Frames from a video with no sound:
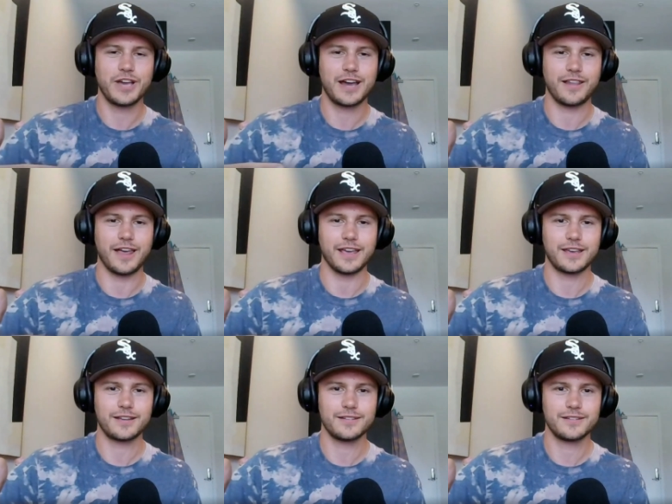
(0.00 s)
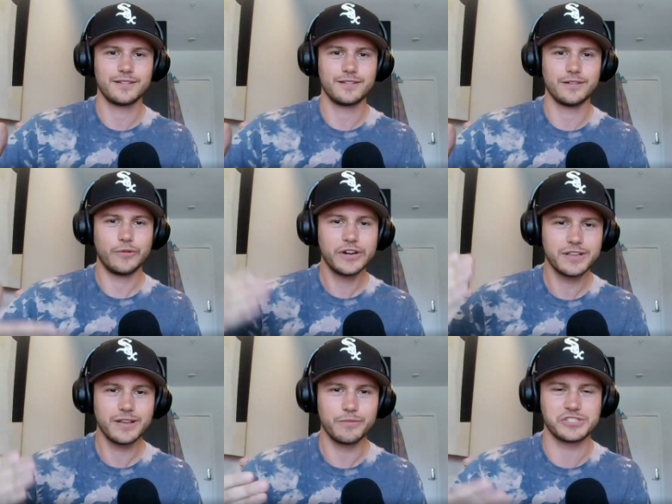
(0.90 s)
kind of like
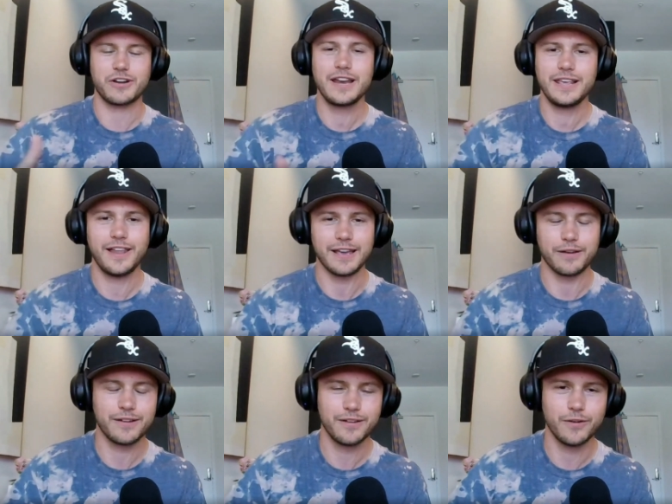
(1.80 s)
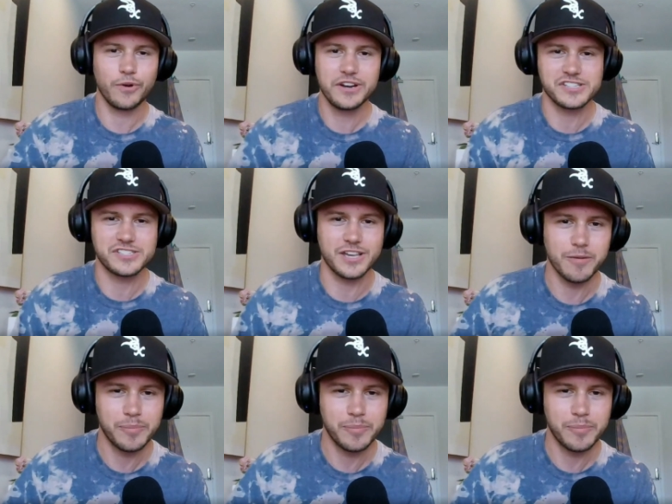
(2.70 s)
what was there any like what yeah. is this going